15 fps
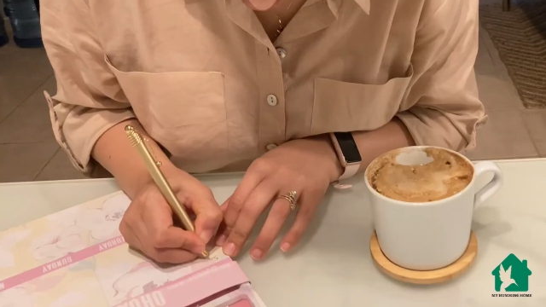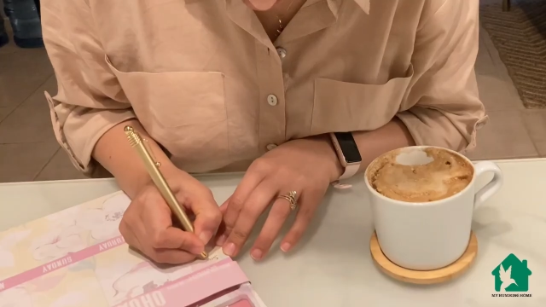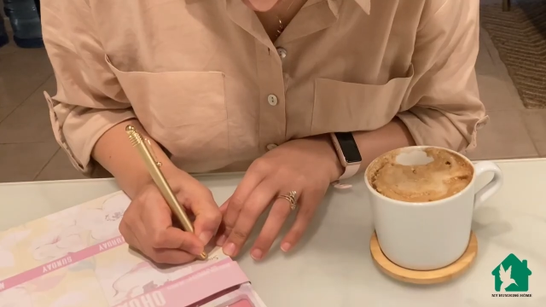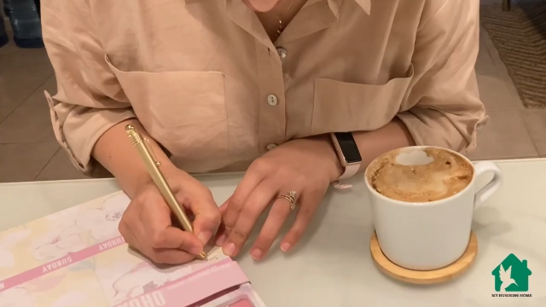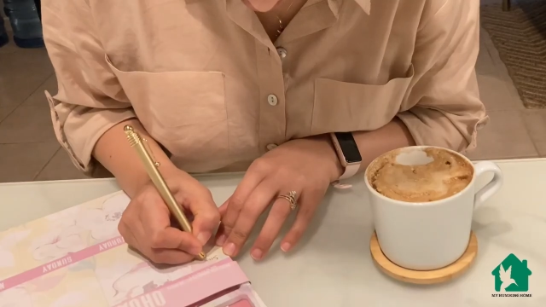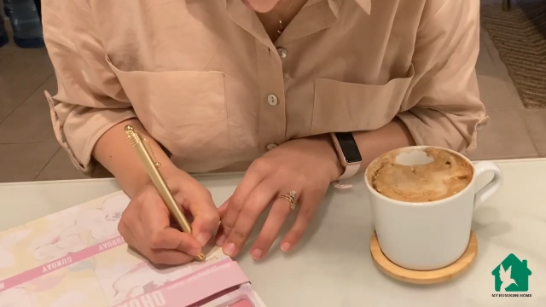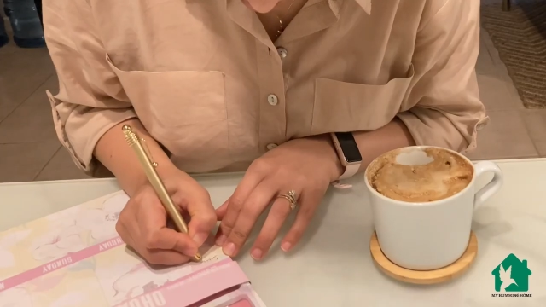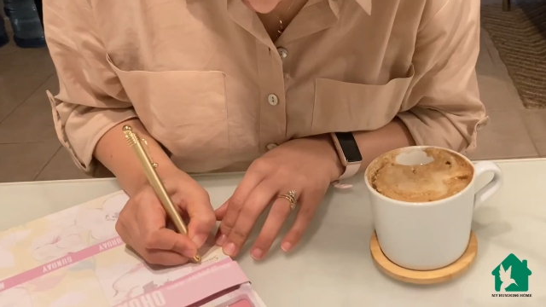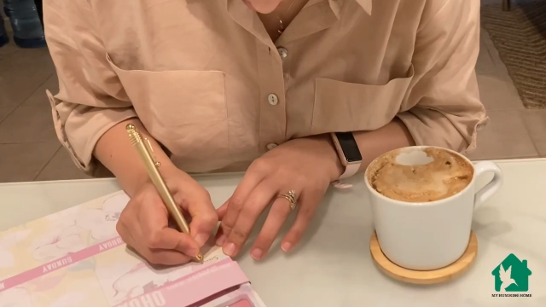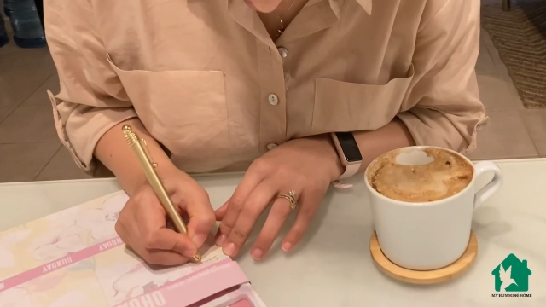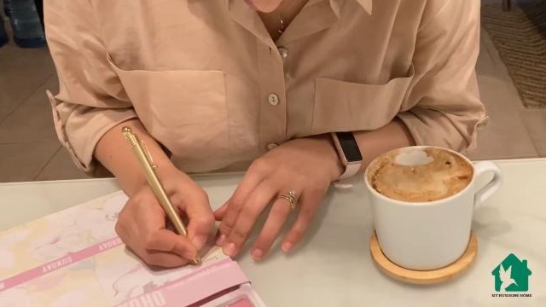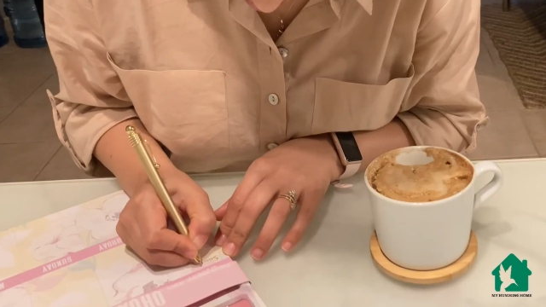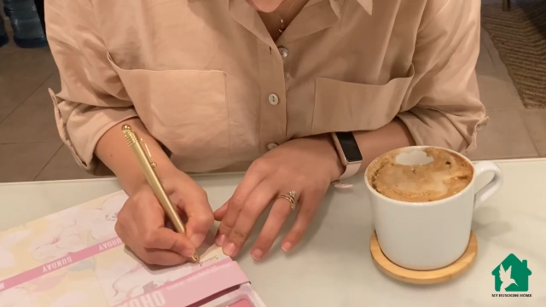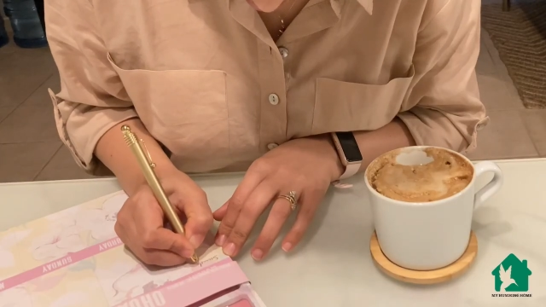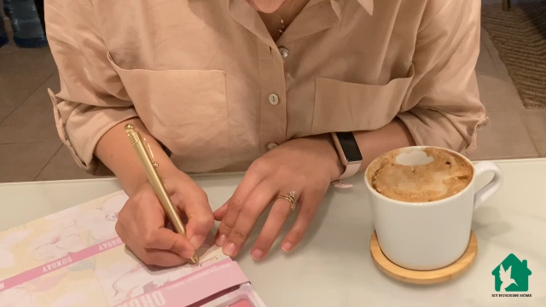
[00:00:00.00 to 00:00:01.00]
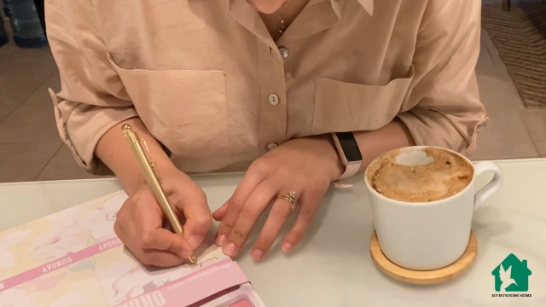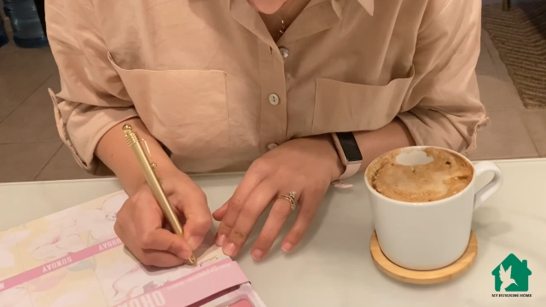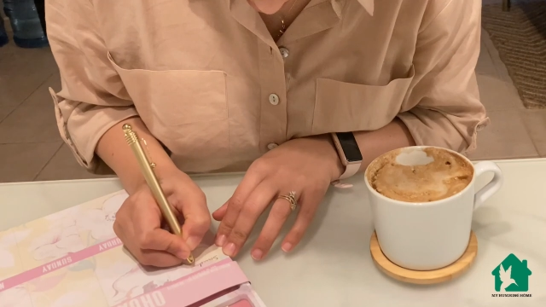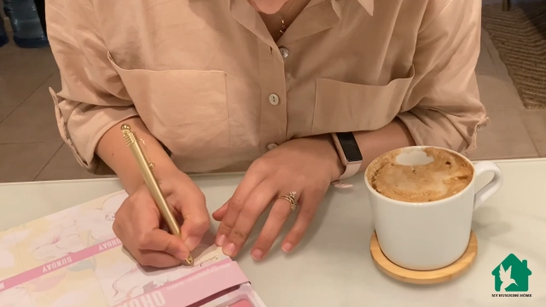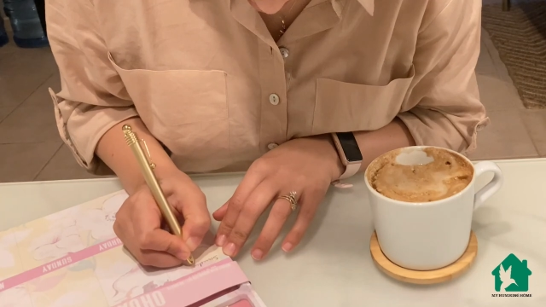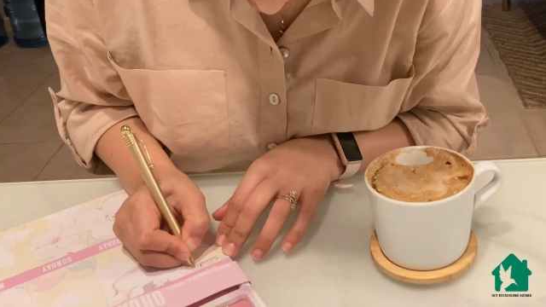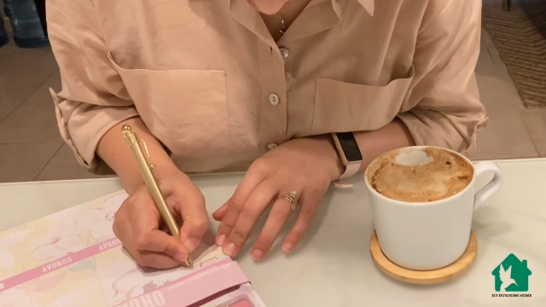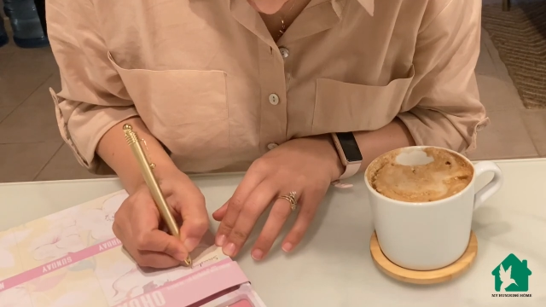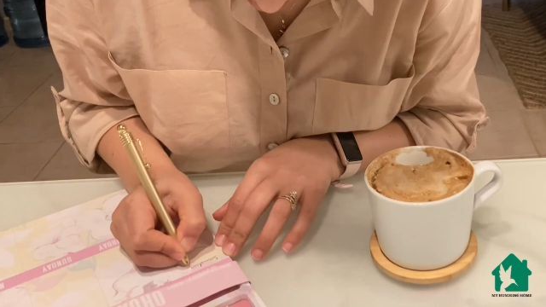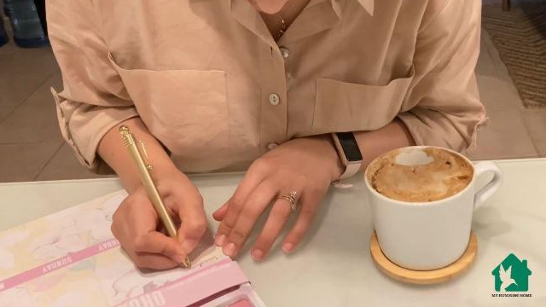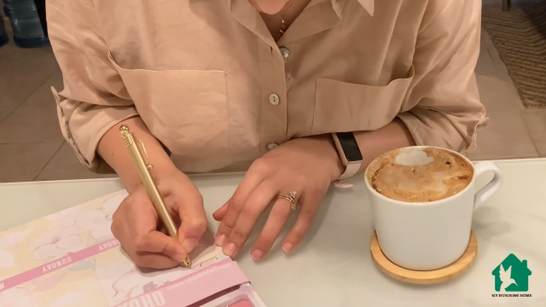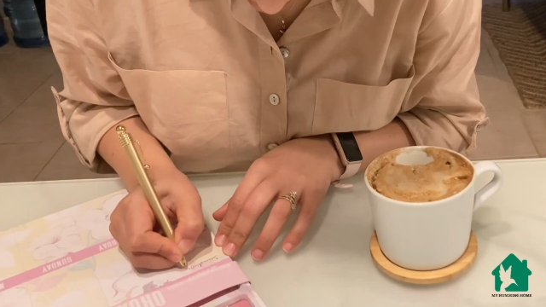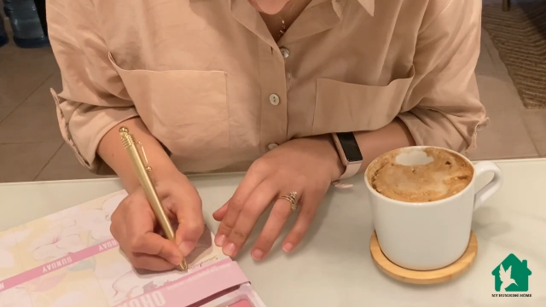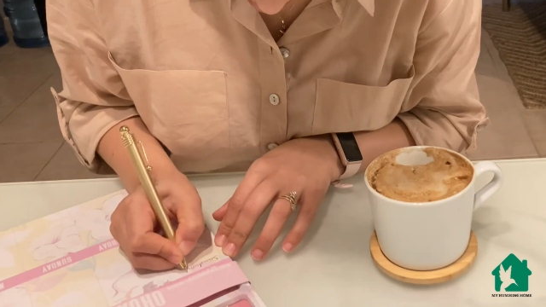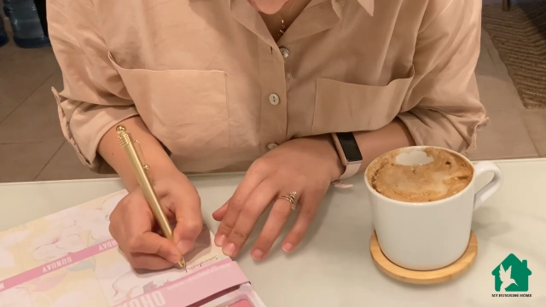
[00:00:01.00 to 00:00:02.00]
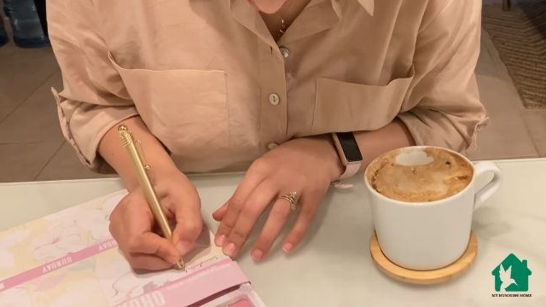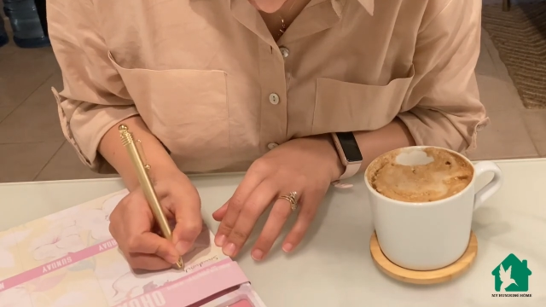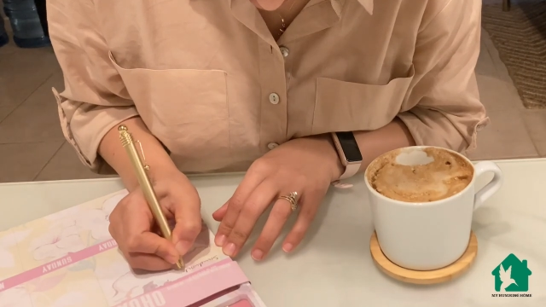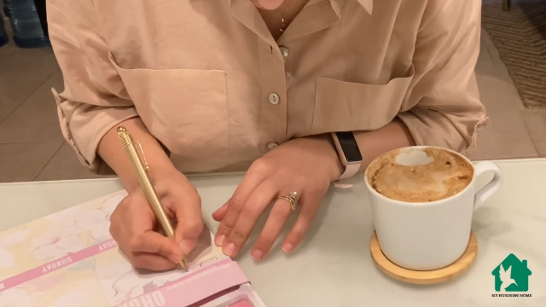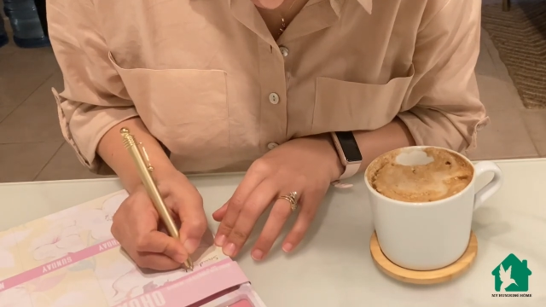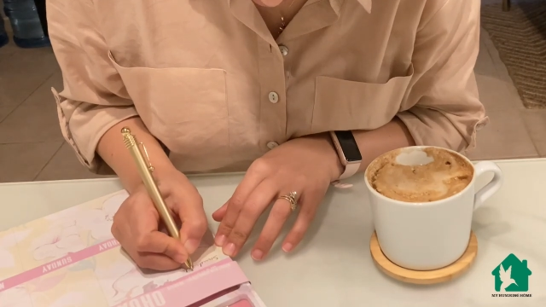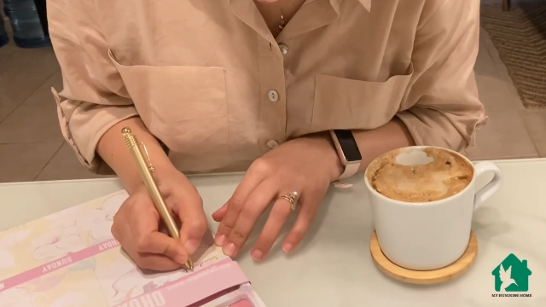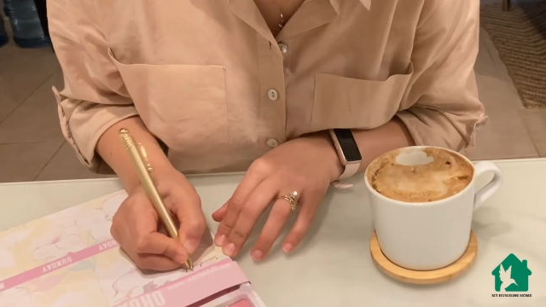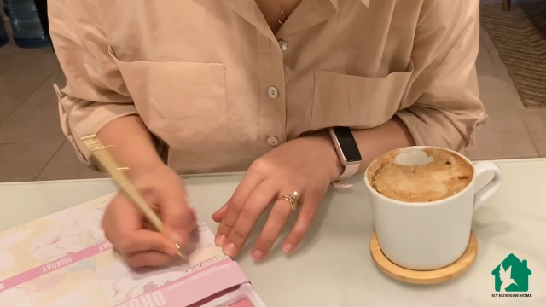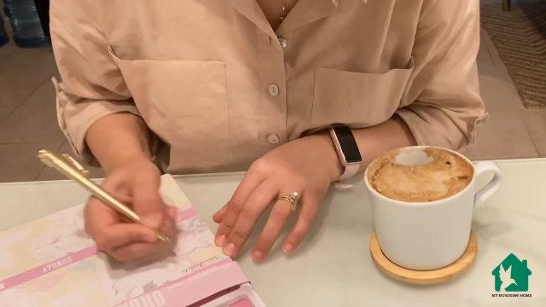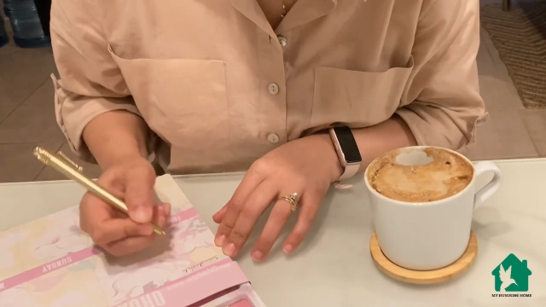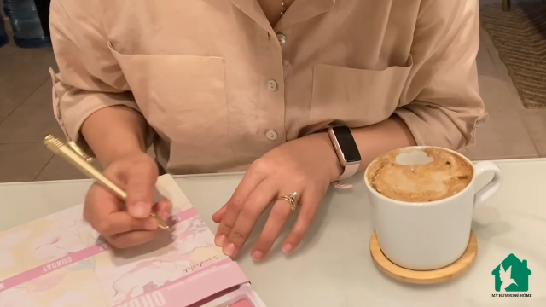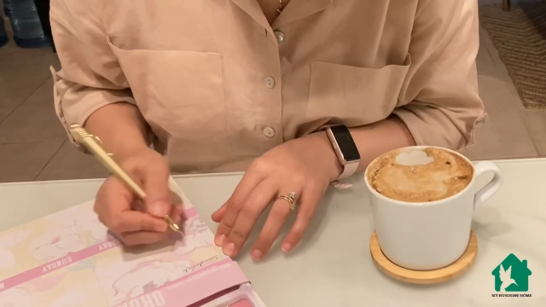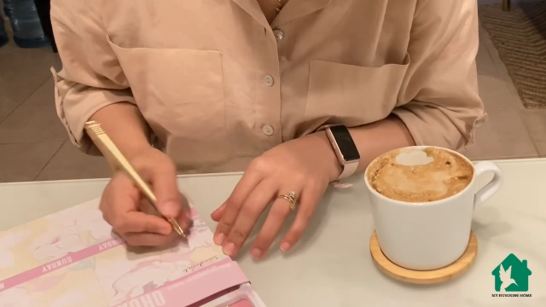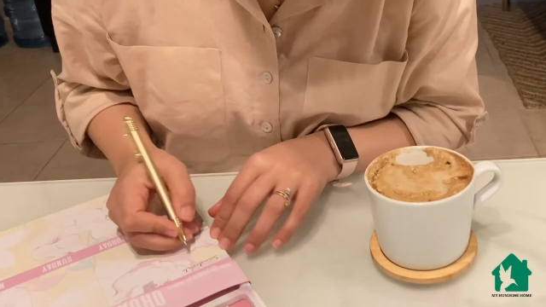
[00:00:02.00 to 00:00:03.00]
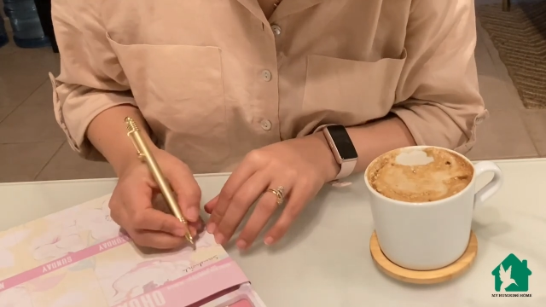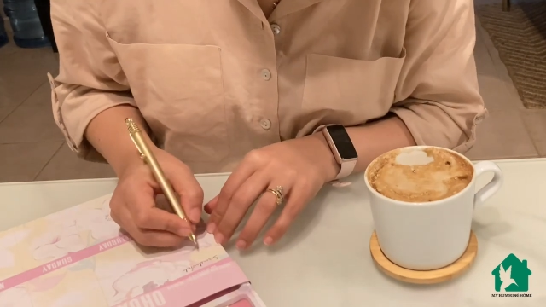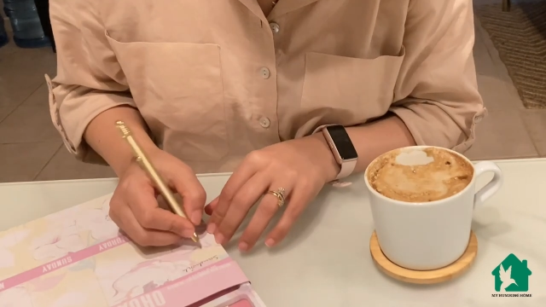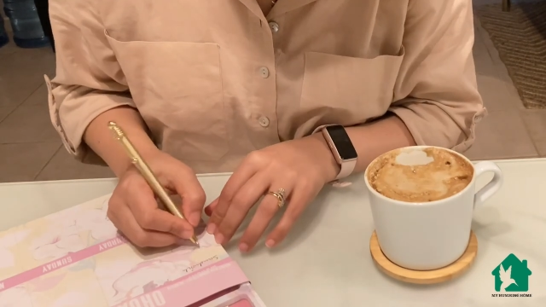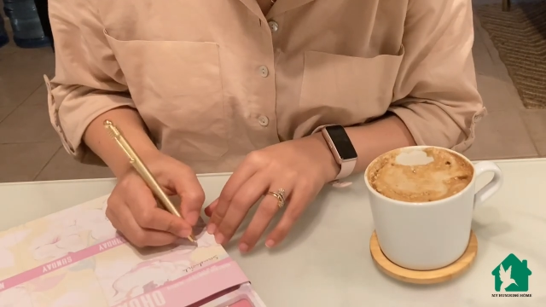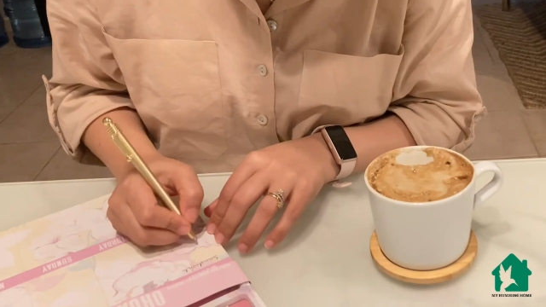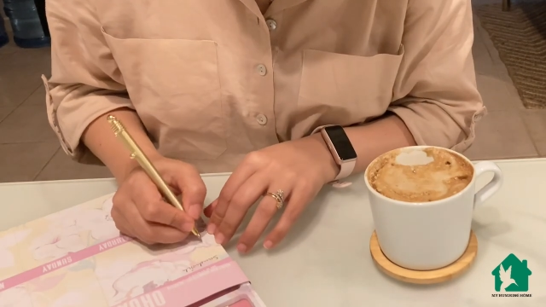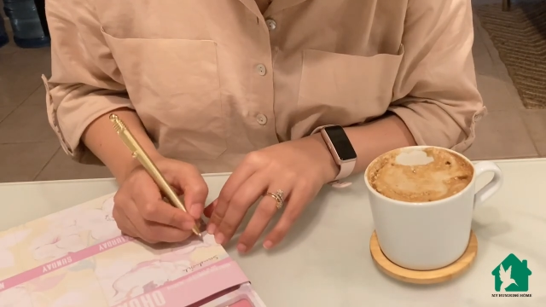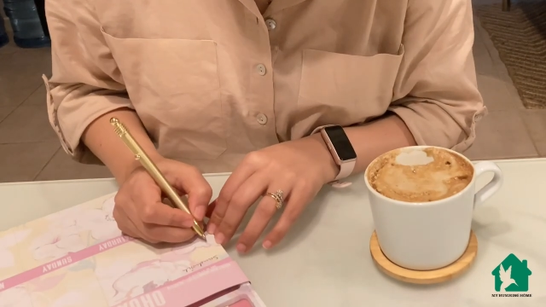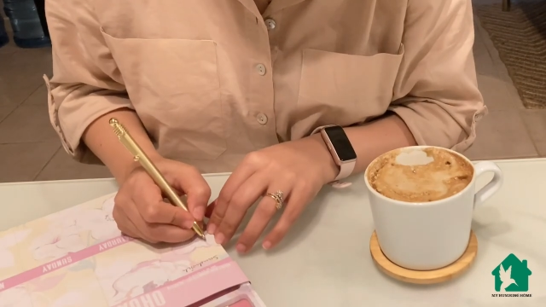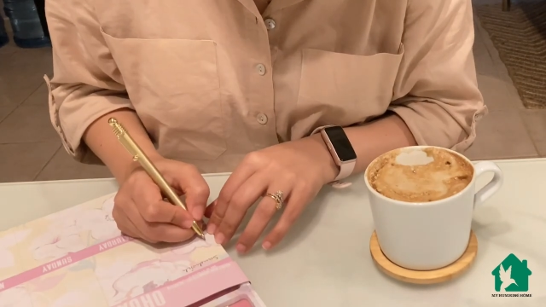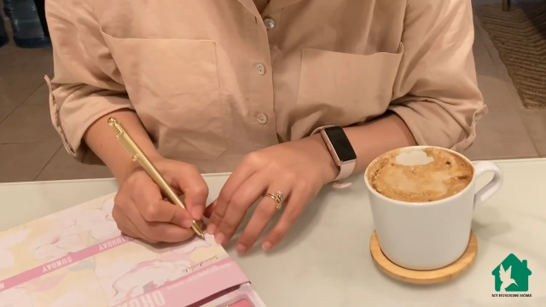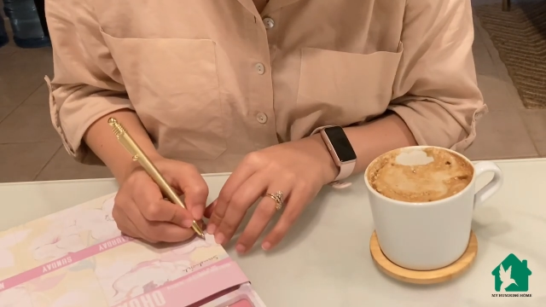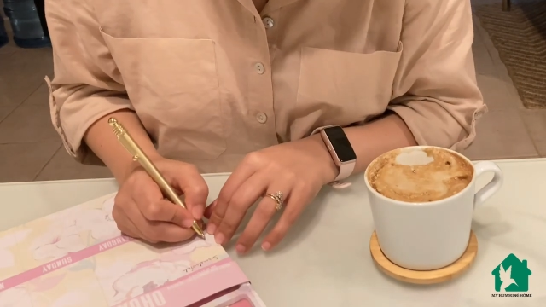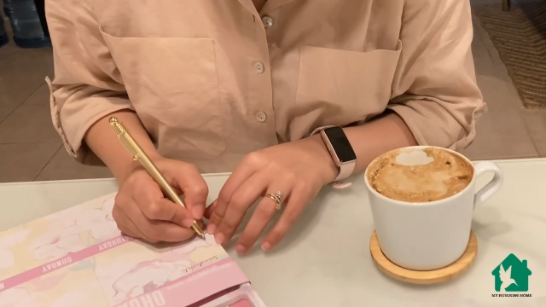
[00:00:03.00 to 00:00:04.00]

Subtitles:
Nobody's mouth can be seen.